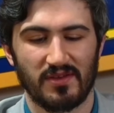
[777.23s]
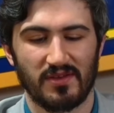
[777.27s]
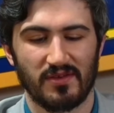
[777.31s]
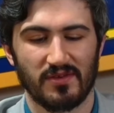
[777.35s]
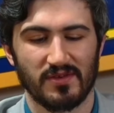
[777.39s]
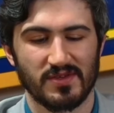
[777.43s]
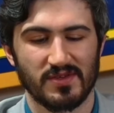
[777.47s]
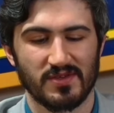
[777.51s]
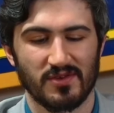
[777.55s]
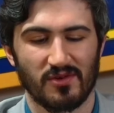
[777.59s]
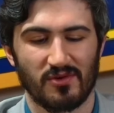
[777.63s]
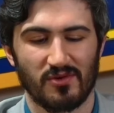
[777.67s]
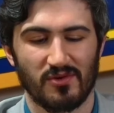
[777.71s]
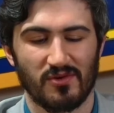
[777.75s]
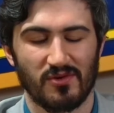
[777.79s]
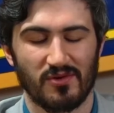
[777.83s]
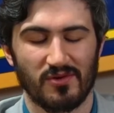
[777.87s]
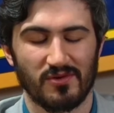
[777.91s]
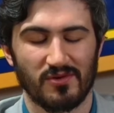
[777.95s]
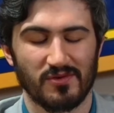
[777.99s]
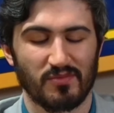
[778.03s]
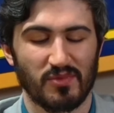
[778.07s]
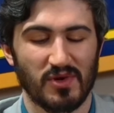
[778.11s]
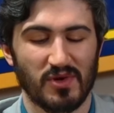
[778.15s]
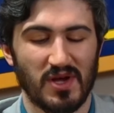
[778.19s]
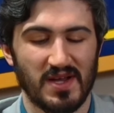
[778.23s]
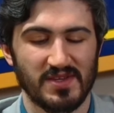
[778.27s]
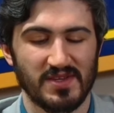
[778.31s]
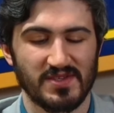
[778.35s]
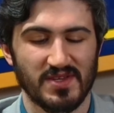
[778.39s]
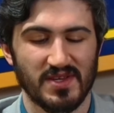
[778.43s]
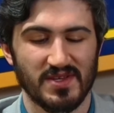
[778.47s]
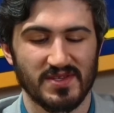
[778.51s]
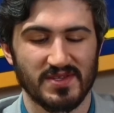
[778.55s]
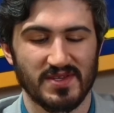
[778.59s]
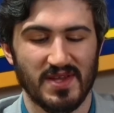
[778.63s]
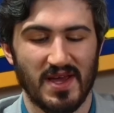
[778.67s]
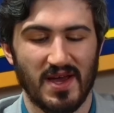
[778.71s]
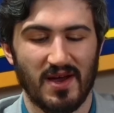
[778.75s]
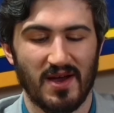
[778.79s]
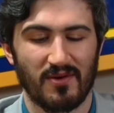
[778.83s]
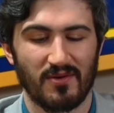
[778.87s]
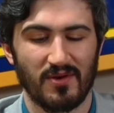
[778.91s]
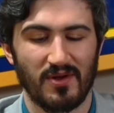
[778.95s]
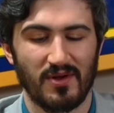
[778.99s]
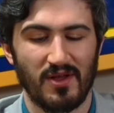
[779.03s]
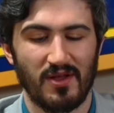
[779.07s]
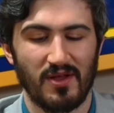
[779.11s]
this whole process. Now,